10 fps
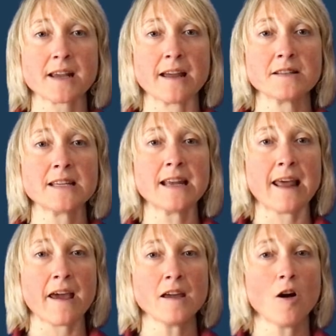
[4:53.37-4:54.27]
can
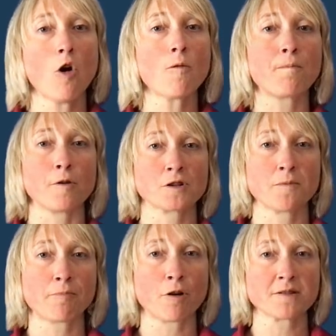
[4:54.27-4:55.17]
delay or pause a
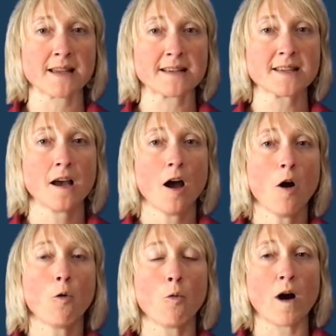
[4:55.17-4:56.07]
process
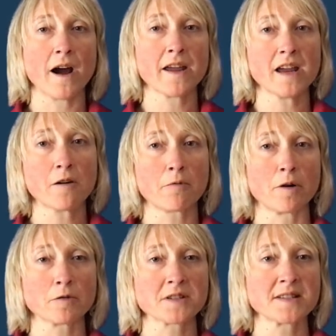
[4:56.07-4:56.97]
while
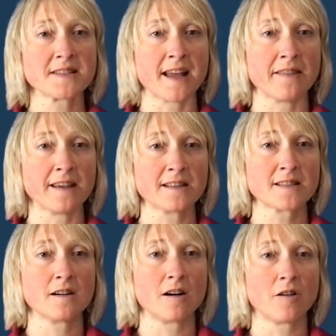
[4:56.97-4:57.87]
errors send
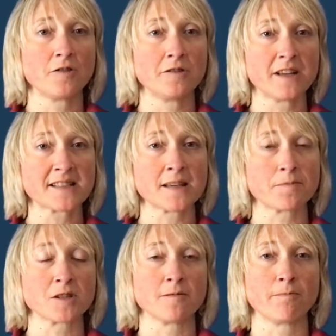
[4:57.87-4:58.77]
it on an
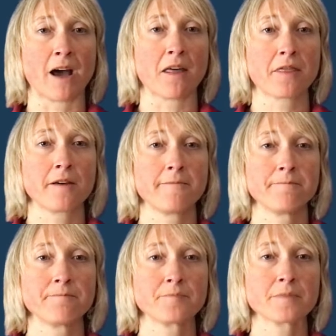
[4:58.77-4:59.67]
exception path.
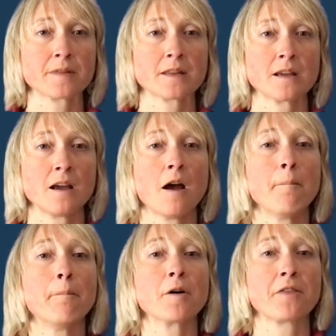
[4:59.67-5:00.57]

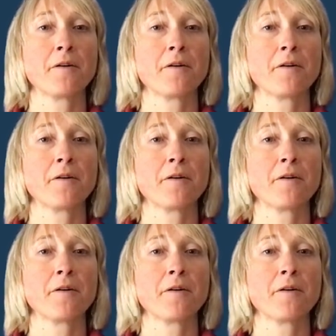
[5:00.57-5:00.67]
Both